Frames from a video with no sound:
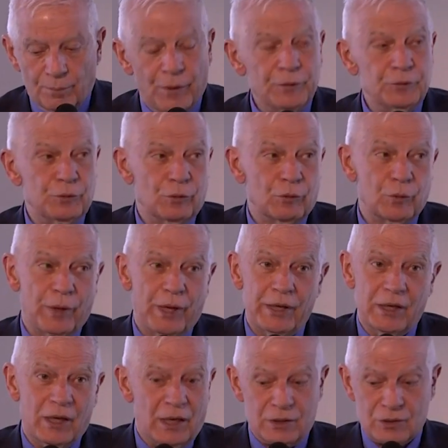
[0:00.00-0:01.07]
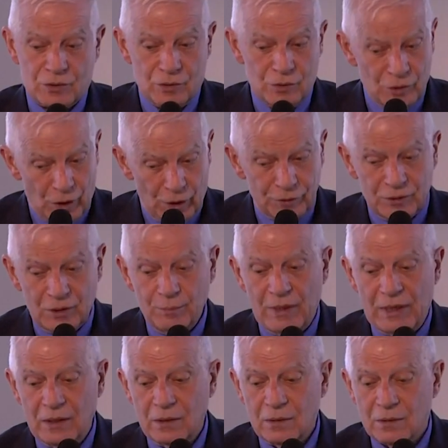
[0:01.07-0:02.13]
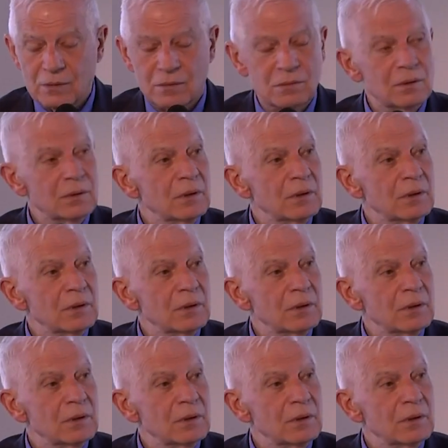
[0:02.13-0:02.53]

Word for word: But Ukraine has not the means,